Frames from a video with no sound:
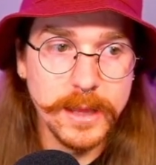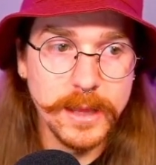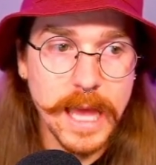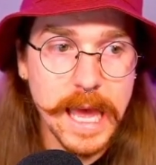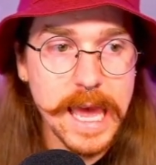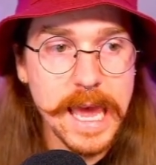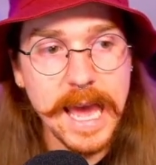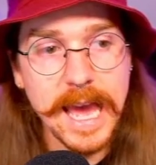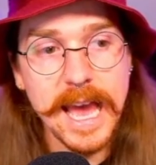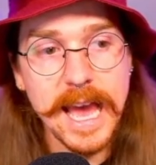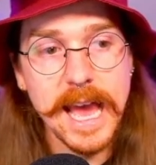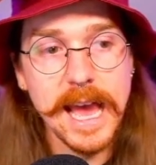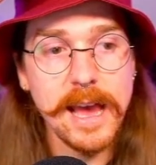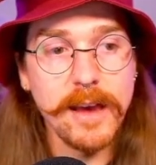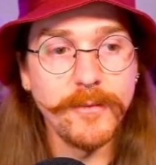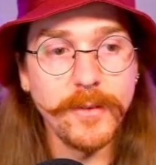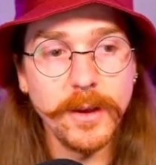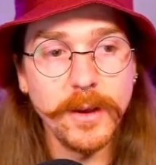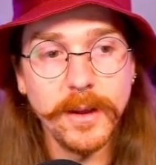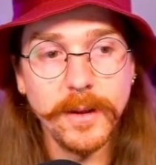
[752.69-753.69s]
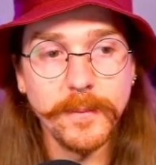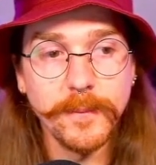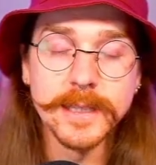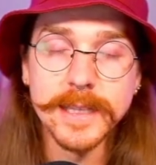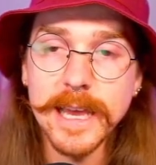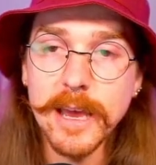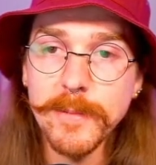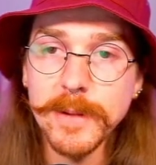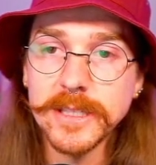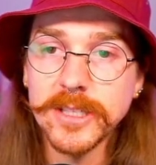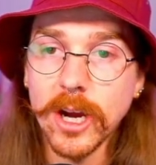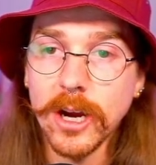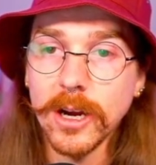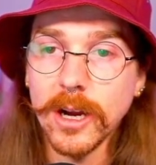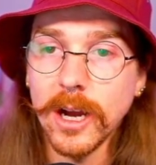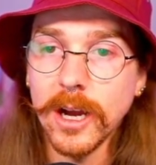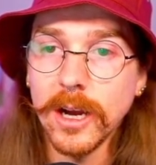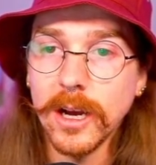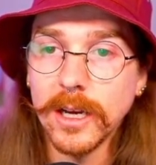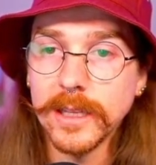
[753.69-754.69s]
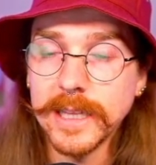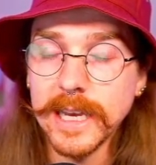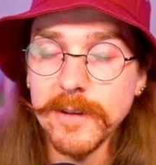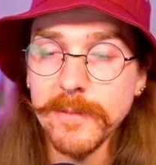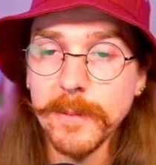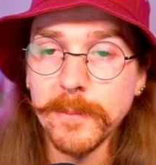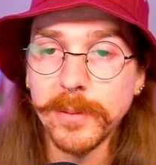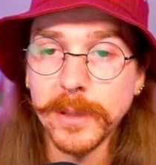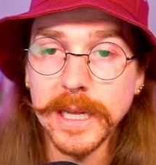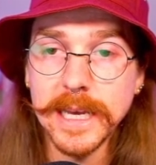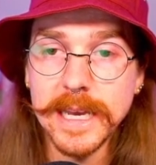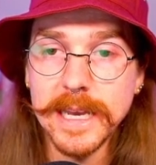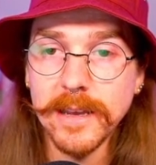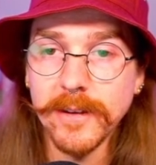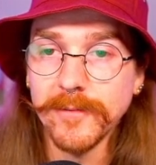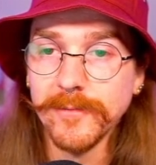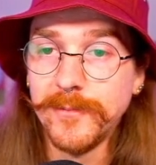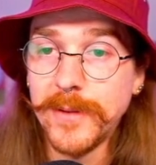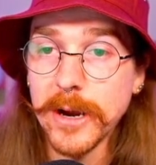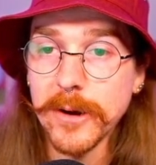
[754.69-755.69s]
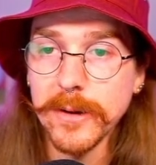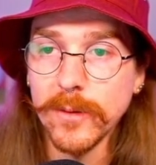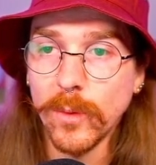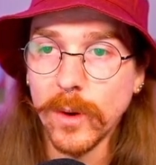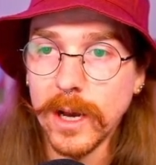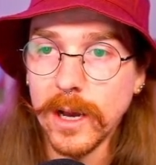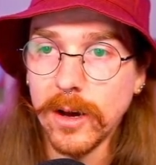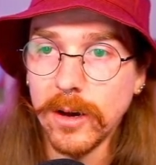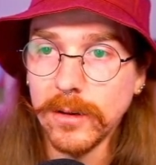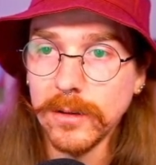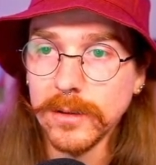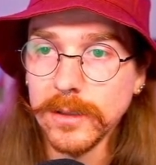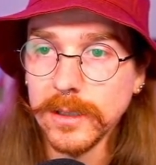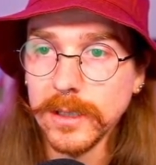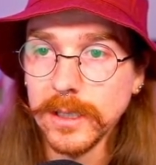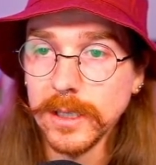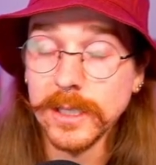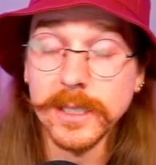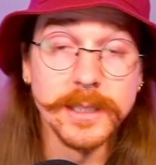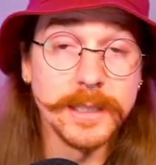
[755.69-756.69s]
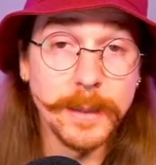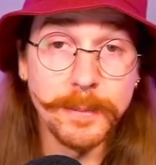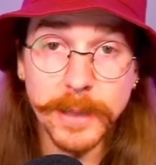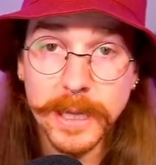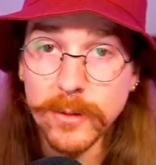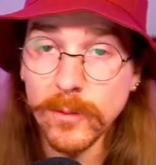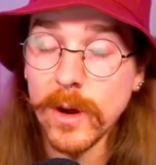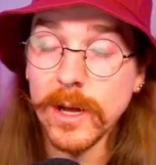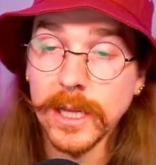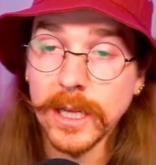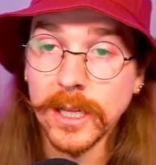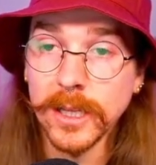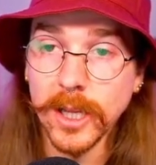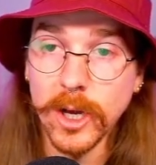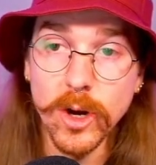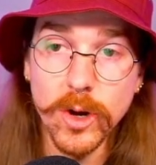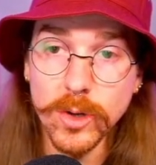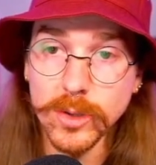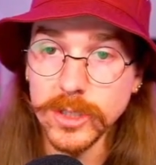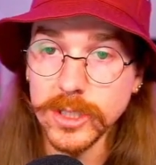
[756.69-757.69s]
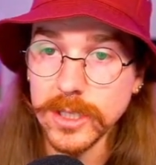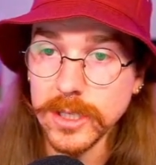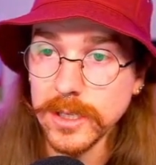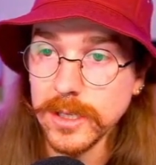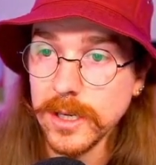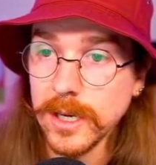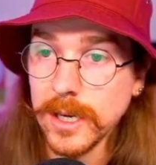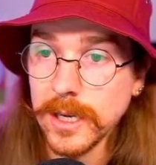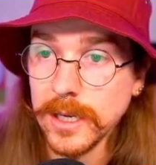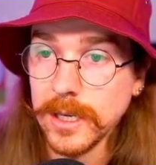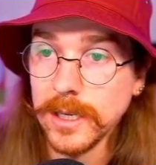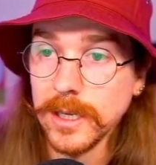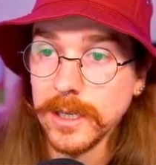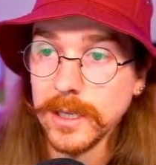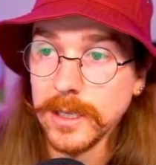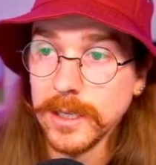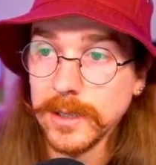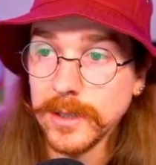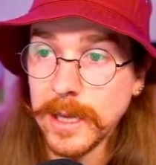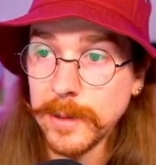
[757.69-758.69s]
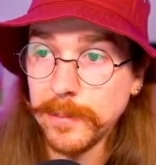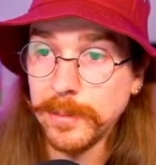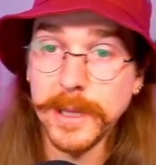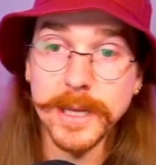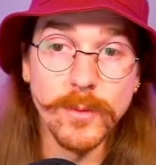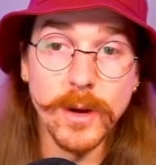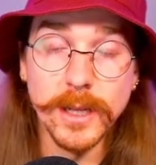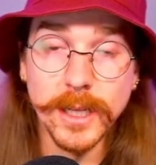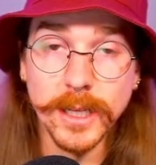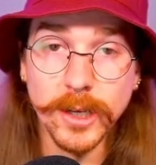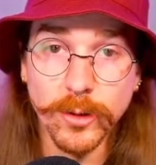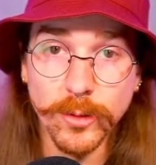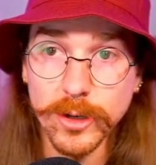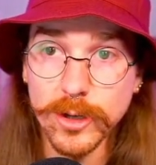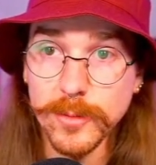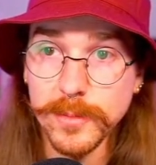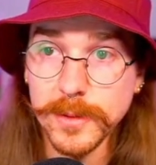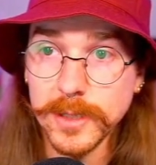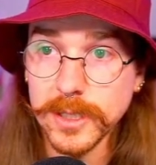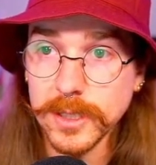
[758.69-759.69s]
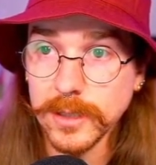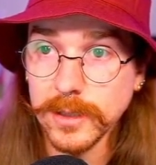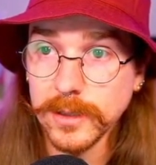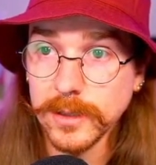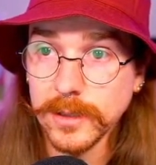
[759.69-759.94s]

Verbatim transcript: They have they have been talk, uh, they have been playing very well. They played well in closed. They played well in groups.